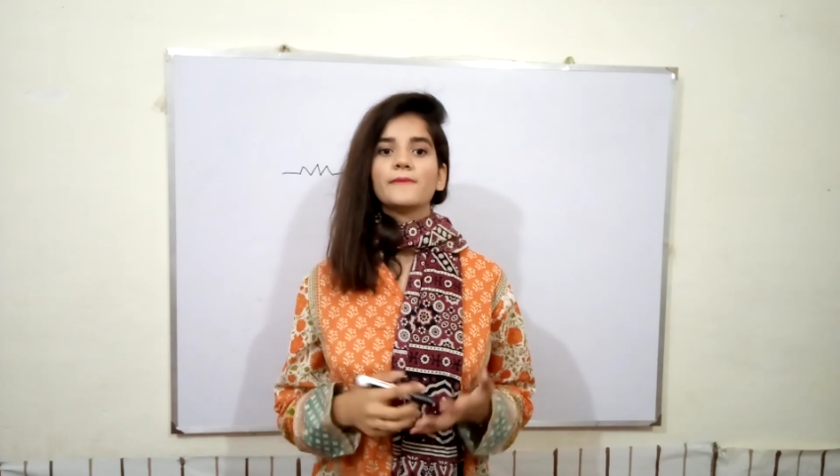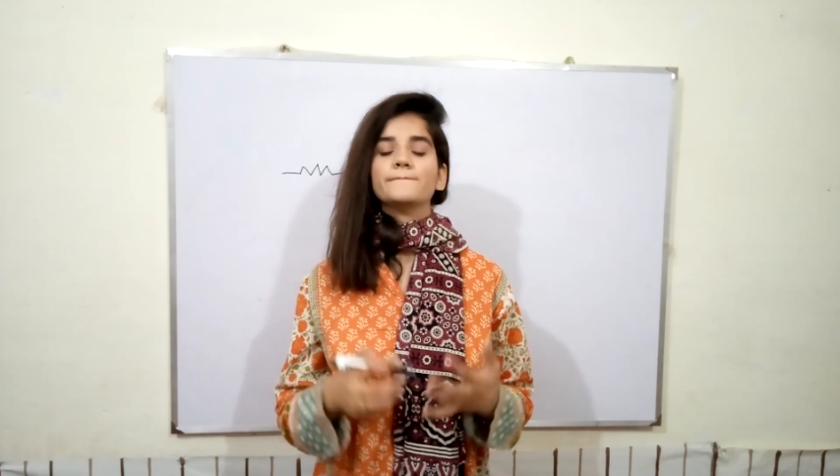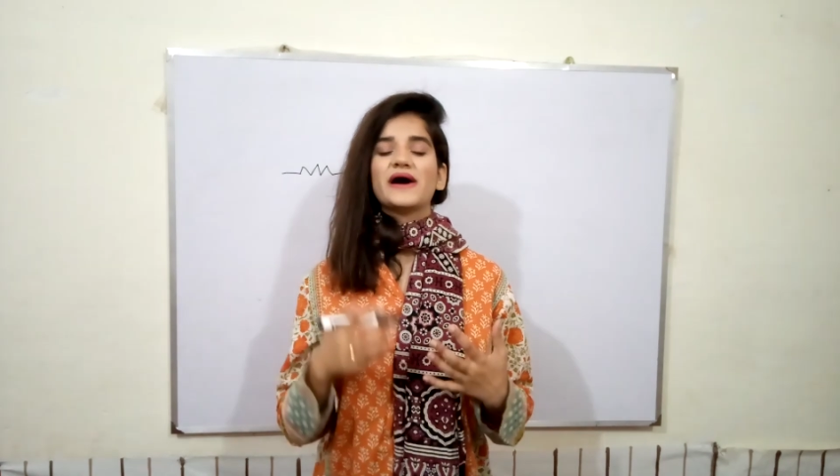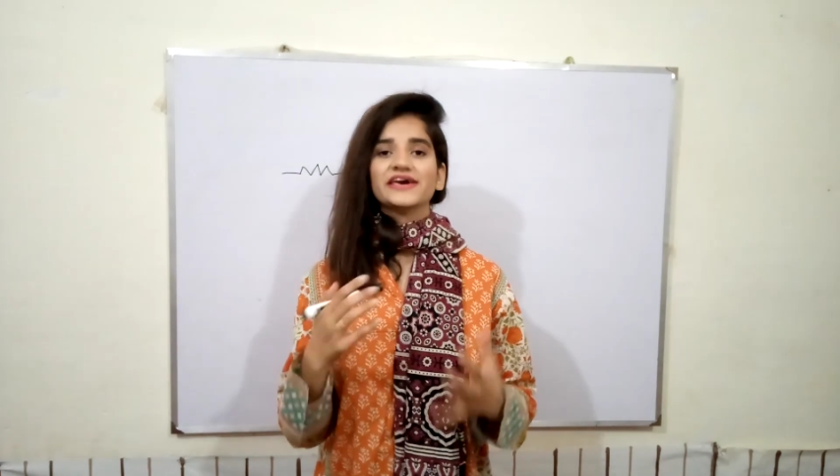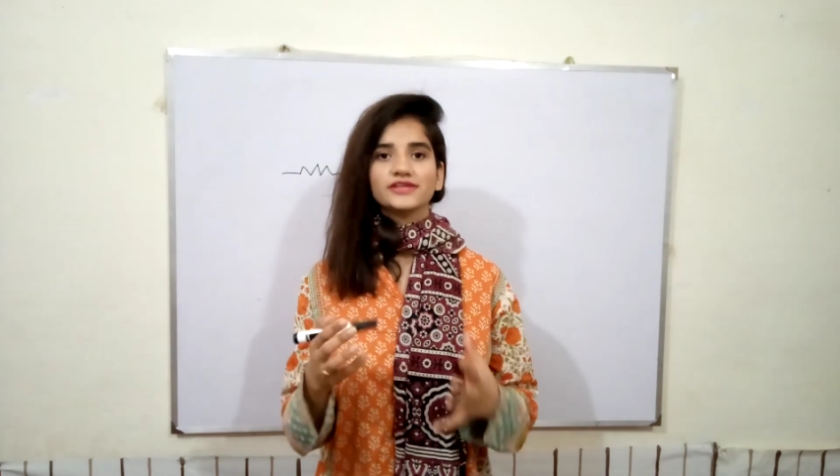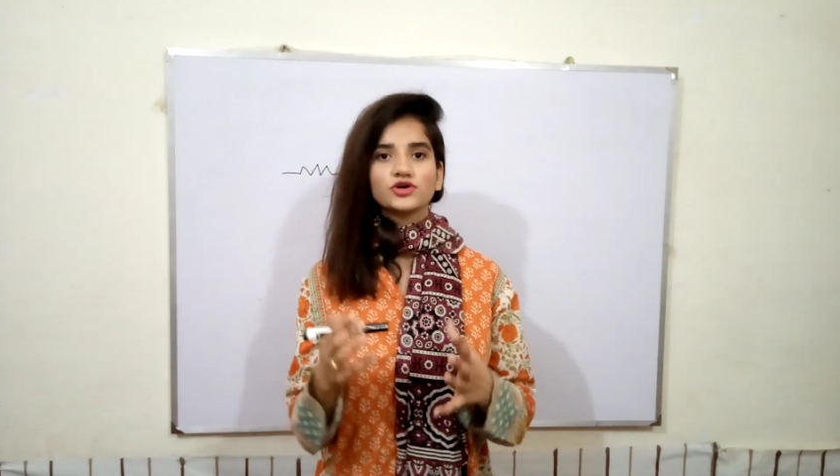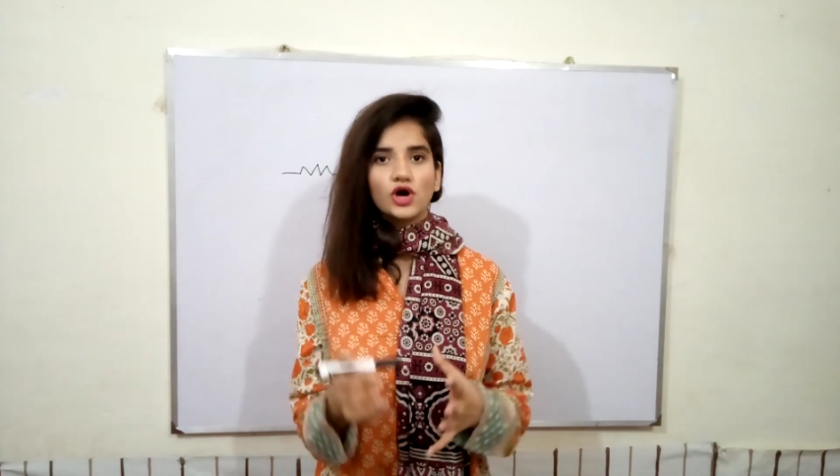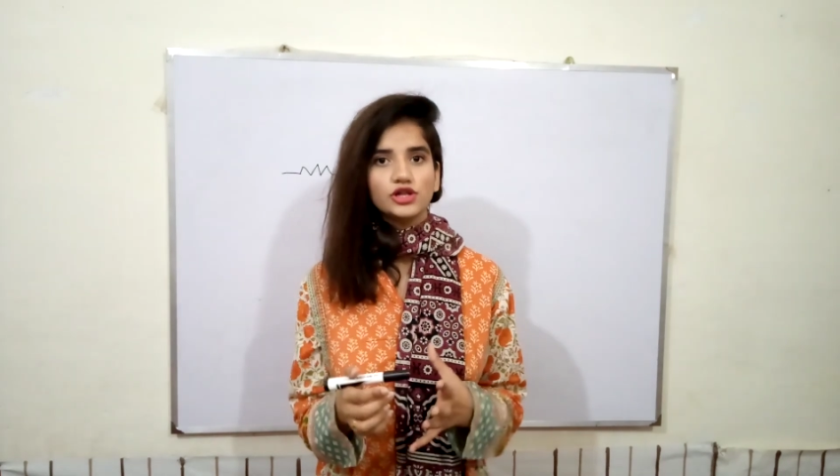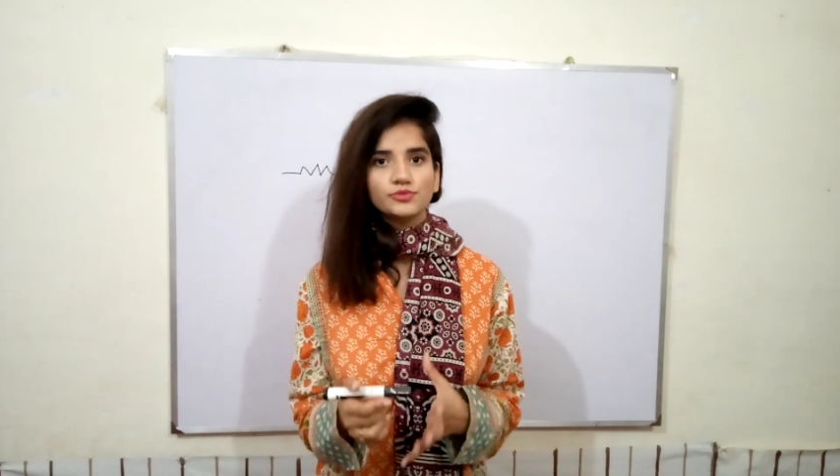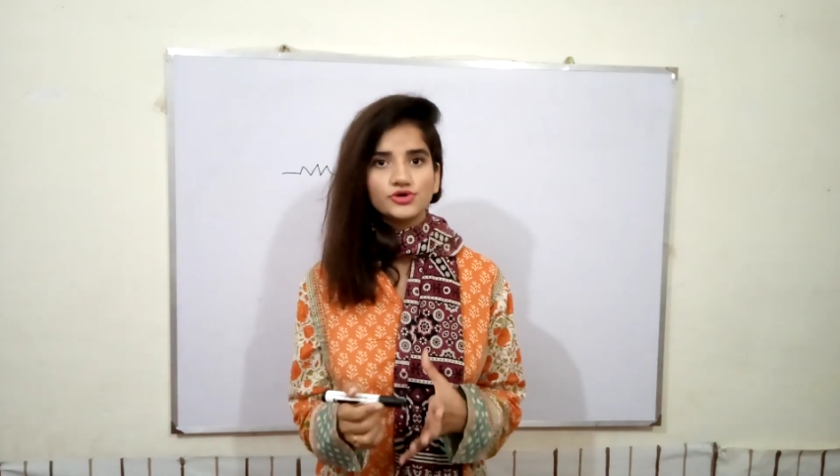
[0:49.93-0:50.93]
by the
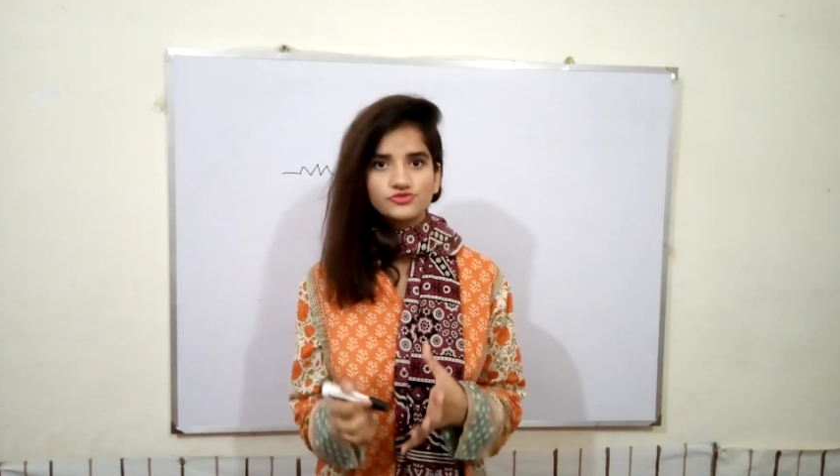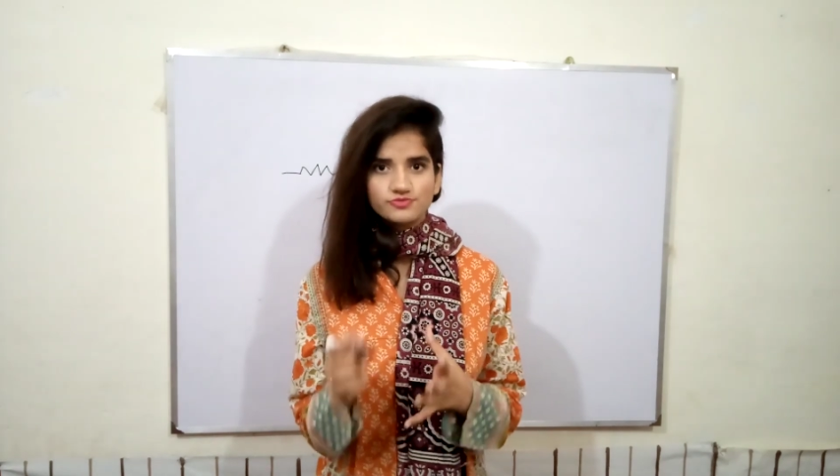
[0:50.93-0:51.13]
column of